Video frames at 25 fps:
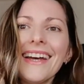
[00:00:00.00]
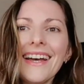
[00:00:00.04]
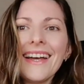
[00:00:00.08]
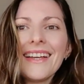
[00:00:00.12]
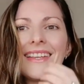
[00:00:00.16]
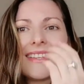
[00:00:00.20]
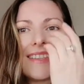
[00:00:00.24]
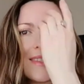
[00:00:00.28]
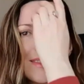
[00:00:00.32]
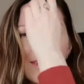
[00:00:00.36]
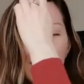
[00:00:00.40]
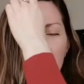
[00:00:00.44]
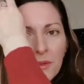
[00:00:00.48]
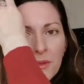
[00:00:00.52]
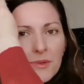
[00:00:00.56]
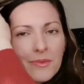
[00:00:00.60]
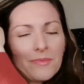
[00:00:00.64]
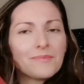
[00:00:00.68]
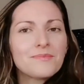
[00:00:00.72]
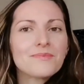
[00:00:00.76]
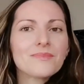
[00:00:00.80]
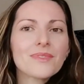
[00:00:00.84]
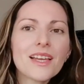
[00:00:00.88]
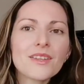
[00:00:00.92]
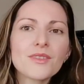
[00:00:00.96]

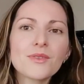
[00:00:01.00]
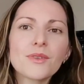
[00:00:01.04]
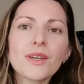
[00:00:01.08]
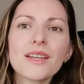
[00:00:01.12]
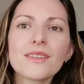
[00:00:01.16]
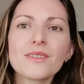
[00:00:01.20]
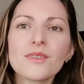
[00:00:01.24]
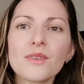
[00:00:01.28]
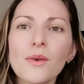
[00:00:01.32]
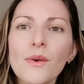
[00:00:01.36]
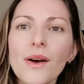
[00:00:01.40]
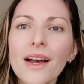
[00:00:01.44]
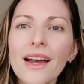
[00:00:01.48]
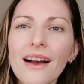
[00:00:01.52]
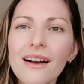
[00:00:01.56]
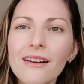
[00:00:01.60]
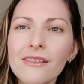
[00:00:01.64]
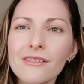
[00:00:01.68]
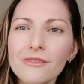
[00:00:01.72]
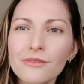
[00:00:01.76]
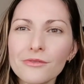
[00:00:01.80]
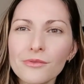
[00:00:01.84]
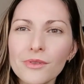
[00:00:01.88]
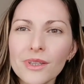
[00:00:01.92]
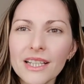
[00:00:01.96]
So, as you guys know, I
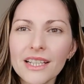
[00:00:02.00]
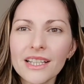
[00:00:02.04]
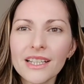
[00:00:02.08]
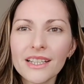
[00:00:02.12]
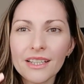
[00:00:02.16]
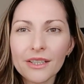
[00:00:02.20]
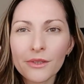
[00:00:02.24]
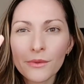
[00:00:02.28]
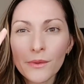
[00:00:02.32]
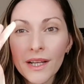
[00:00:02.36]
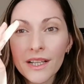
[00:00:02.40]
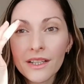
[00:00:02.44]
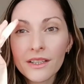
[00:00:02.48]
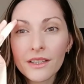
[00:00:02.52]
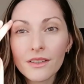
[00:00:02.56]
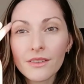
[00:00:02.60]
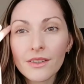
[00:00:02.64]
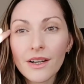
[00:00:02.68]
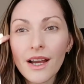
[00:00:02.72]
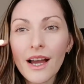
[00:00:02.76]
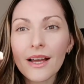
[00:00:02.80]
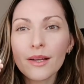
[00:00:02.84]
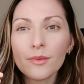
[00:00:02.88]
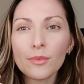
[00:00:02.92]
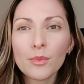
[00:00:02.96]
have really
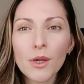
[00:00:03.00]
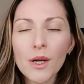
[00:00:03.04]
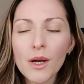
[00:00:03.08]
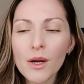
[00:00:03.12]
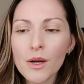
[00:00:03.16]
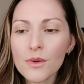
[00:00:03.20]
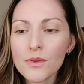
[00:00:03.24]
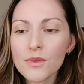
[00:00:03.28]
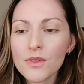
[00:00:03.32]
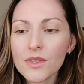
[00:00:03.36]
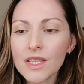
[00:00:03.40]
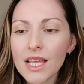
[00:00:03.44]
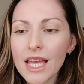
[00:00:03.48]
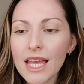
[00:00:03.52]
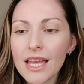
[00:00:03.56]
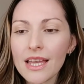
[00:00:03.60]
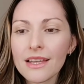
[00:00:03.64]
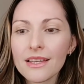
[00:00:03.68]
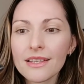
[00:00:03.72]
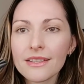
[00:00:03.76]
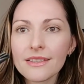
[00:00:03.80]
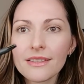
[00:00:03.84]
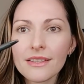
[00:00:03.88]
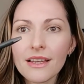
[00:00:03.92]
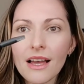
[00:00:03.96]
irregular eyebrows,
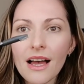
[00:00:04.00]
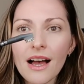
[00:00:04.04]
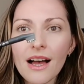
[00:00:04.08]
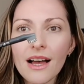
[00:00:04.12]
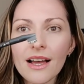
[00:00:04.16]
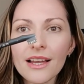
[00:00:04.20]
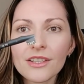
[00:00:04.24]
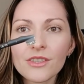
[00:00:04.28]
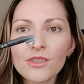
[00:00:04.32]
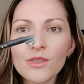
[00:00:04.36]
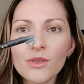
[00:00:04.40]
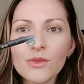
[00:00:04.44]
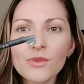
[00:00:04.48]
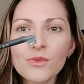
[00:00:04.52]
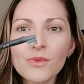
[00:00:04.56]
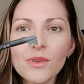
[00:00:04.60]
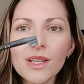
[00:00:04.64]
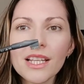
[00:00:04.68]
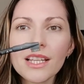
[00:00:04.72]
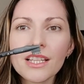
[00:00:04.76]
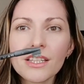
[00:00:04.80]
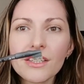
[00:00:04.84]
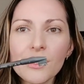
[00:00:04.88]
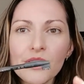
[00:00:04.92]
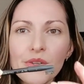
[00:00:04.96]
and I don't
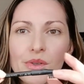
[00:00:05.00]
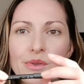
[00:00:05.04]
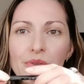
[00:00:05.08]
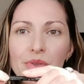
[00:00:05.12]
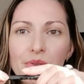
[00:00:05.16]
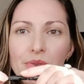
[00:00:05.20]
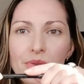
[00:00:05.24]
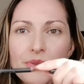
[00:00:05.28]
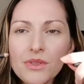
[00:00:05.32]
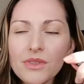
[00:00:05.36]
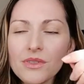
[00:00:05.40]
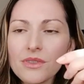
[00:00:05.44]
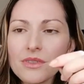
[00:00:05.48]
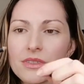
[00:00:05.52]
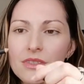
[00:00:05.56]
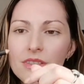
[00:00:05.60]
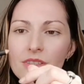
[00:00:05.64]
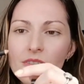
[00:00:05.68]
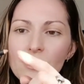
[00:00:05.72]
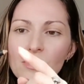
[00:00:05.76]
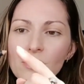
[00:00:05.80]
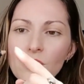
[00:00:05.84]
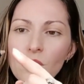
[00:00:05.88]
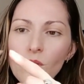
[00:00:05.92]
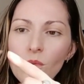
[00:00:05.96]
really use
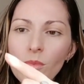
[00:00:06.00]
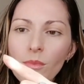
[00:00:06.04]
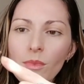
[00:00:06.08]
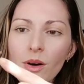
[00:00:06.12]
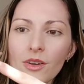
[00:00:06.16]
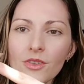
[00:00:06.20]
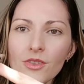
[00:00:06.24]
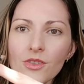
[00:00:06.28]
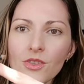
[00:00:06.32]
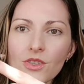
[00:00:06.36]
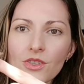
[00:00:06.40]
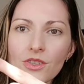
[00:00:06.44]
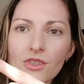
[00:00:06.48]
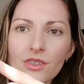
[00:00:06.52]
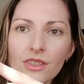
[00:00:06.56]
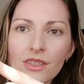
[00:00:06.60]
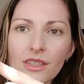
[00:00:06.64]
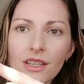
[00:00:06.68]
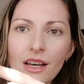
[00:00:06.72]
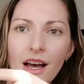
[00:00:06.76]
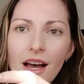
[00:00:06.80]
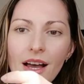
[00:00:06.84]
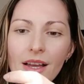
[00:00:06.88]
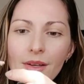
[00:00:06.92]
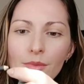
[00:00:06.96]
so much
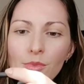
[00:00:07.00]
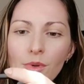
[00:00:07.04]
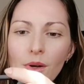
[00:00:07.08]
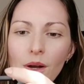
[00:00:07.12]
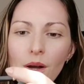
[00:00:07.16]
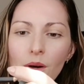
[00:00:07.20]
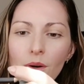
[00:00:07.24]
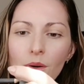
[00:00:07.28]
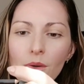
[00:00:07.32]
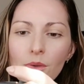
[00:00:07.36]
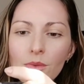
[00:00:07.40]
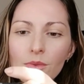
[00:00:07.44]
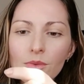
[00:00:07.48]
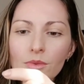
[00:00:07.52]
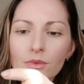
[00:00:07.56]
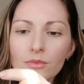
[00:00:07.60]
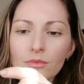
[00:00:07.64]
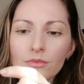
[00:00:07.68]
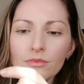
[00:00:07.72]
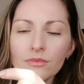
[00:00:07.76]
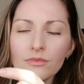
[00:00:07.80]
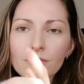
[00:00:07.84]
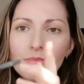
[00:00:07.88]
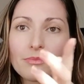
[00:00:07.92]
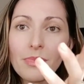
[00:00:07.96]
the eyebrow
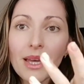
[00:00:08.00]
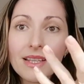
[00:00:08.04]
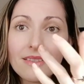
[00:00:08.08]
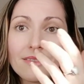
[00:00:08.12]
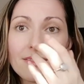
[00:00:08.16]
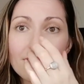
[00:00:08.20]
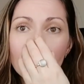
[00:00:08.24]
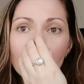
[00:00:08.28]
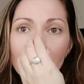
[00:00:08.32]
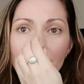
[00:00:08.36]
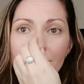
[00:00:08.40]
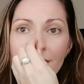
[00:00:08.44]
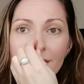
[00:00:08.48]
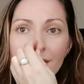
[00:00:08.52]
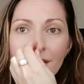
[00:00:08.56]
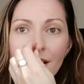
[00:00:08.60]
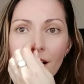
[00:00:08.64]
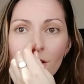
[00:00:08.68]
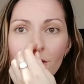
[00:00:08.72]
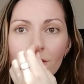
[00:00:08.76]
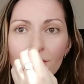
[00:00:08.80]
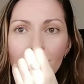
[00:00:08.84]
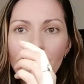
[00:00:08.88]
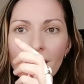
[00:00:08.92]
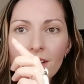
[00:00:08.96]
pencil
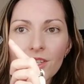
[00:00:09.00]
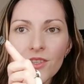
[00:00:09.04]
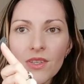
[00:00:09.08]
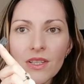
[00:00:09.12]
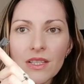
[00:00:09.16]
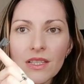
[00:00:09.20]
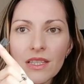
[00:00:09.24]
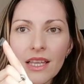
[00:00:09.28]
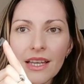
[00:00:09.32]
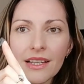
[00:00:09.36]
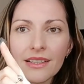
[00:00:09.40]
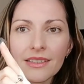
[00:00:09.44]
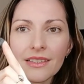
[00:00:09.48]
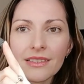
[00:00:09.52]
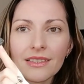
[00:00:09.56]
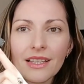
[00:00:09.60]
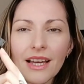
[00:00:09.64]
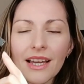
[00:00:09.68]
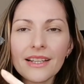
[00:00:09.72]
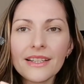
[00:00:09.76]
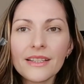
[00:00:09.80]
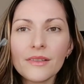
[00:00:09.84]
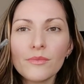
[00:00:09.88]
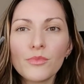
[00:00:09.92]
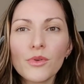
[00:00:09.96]
itself. I just like the
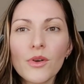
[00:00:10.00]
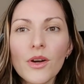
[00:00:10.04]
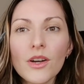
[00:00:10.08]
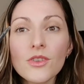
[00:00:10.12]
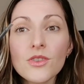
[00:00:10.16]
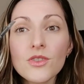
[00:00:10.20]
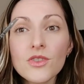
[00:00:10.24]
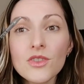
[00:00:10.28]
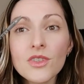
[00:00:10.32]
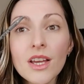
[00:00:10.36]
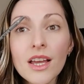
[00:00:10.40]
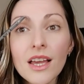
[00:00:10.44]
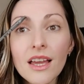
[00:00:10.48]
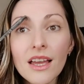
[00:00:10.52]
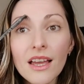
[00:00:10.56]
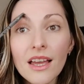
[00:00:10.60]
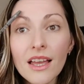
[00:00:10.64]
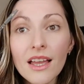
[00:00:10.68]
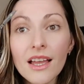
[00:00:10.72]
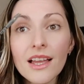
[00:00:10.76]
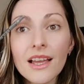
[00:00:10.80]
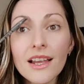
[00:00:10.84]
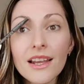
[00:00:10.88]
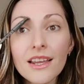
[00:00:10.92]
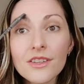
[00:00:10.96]
tiny brush,
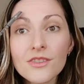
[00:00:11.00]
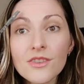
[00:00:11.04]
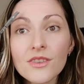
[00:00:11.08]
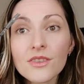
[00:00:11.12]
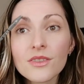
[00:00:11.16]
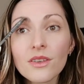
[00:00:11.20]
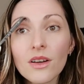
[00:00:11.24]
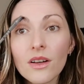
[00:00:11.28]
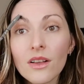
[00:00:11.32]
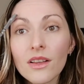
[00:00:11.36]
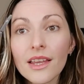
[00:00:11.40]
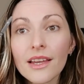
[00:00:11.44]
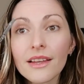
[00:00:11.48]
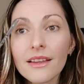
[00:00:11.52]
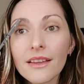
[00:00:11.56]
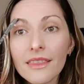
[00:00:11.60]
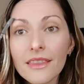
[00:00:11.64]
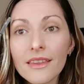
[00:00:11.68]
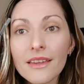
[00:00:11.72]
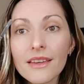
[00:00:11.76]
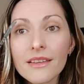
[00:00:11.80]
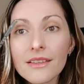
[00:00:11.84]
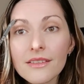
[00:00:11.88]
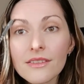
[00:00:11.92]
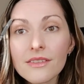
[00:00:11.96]
and I just go
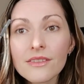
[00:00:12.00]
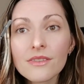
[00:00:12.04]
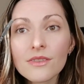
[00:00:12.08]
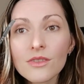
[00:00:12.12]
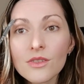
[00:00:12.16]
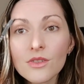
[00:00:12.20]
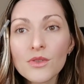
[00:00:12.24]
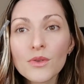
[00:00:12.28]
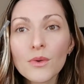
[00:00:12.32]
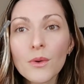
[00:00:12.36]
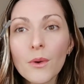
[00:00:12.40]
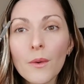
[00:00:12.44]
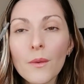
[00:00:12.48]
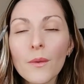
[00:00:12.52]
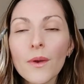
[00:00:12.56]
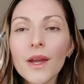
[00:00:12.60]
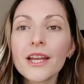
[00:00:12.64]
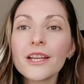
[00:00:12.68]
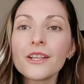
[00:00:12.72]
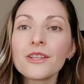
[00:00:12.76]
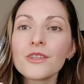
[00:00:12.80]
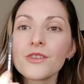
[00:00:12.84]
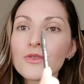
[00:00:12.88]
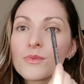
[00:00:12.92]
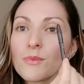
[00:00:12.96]
like this to
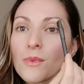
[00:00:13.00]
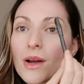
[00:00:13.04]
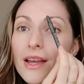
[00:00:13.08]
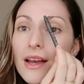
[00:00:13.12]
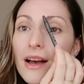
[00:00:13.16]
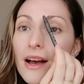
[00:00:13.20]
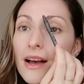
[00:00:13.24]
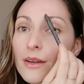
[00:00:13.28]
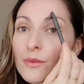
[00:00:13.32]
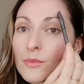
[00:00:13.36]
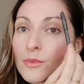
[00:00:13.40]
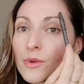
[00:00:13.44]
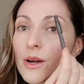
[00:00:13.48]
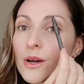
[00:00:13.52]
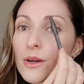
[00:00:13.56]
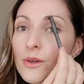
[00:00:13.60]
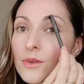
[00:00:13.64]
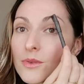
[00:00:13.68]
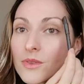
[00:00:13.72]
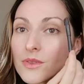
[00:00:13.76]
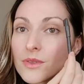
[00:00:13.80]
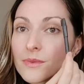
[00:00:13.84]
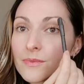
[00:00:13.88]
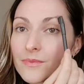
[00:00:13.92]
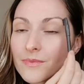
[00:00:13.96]
arrange my
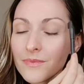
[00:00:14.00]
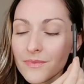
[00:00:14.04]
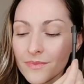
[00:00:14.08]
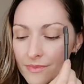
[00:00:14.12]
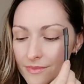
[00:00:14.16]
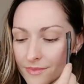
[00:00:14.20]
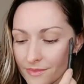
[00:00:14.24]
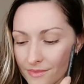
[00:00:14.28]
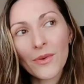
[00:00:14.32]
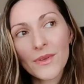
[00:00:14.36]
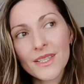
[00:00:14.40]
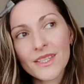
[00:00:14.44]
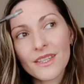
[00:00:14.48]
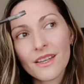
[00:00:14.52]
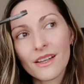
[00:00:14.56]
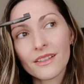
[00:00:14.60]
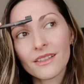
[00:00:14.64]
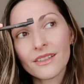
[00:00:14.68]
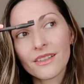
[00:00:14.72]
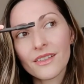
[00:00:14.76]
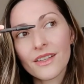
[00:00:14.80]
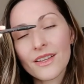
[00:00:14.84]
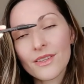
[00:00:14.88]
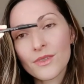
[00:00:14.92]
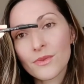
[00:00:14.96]
eyebrows. When I was
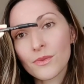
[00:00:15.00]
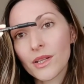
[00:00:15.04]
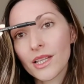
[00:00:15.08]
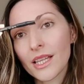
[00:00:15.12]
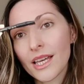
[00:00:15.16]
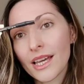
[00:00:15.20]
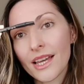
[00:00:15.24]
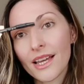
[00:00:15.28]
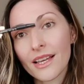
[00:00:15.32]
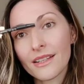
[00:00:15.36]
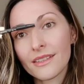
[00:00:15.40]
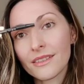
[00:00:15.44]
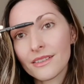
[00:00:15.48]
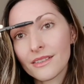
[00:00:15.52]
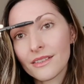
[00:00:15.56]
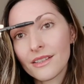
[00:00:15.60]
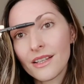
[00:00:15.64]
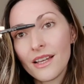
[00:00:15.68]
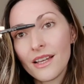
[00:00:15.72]
younger as well, I had